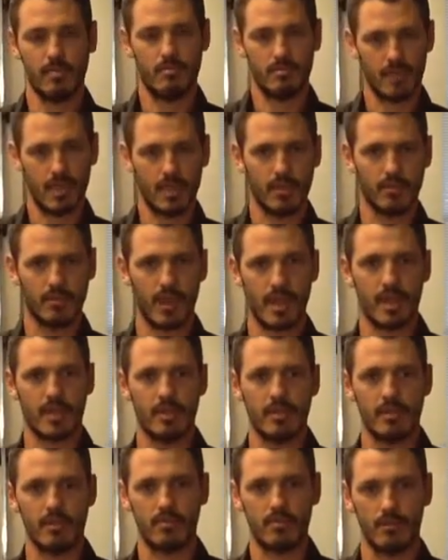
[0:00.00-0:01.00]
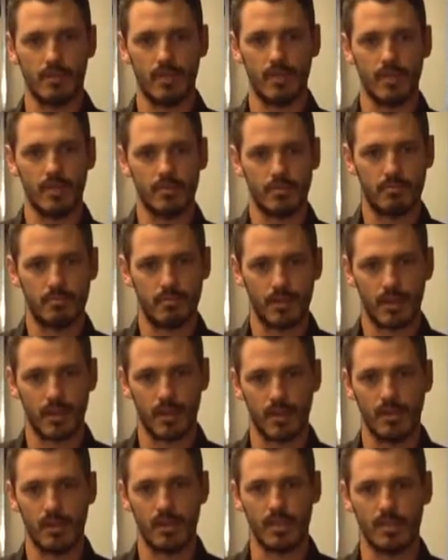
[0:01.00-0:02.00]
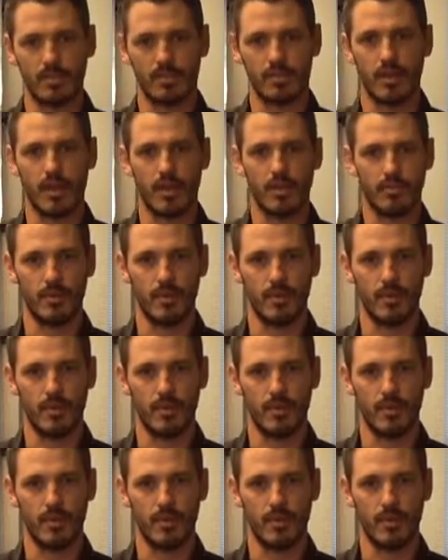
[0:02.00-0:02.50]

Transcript: in the running world, we always try